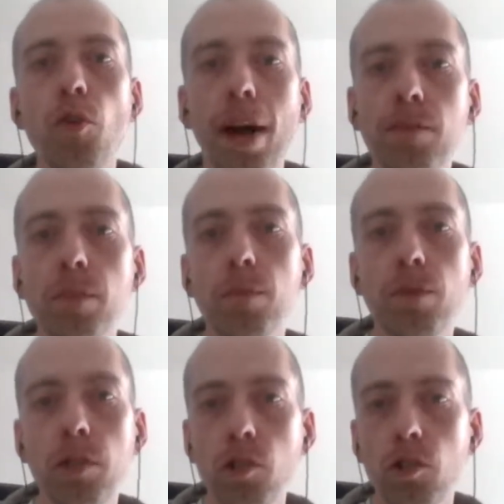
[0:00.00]
you have some
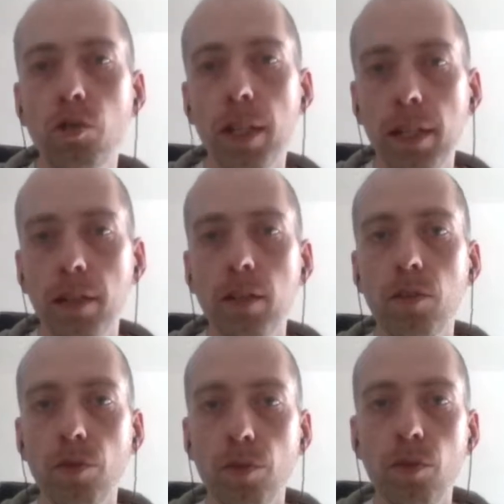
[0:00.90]
provisions
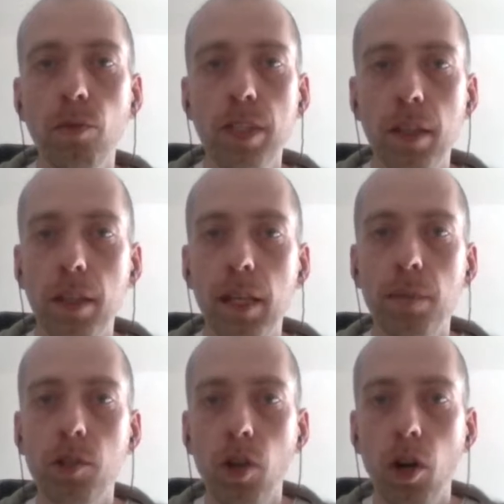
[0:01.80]
related to setting
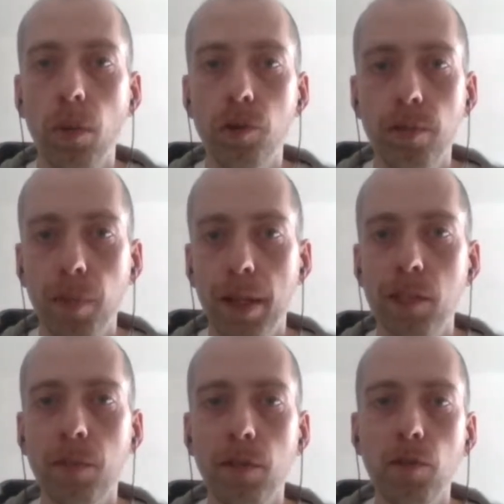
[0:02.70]
up stock option
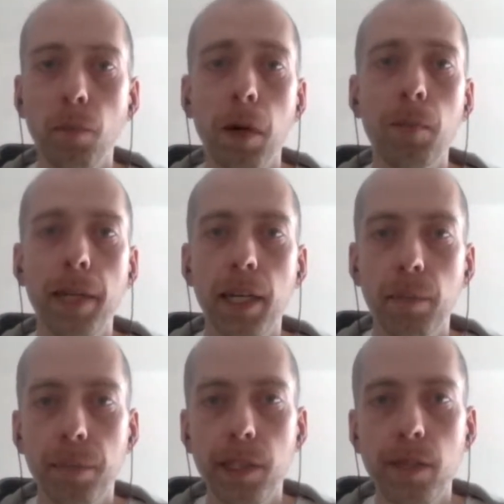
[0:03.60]
plans, but for public
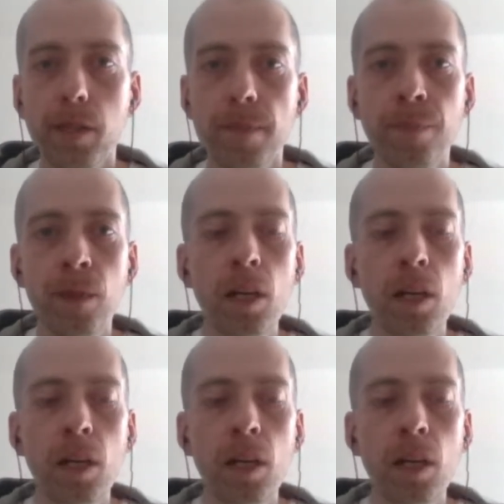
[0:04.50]
companies,